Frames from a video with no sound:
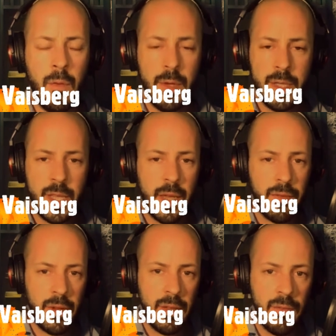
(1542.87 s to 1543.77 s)
With
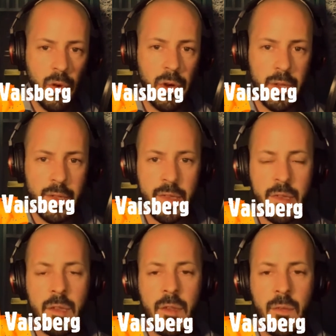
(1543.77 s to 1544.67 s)
every
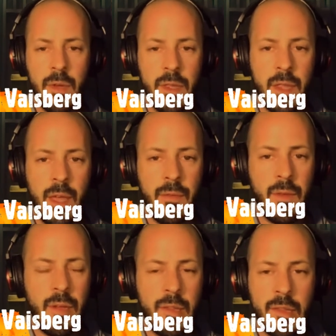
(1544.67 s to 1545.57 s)
voice, with
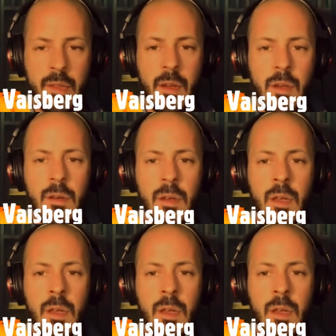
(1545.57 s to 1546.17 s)
every song,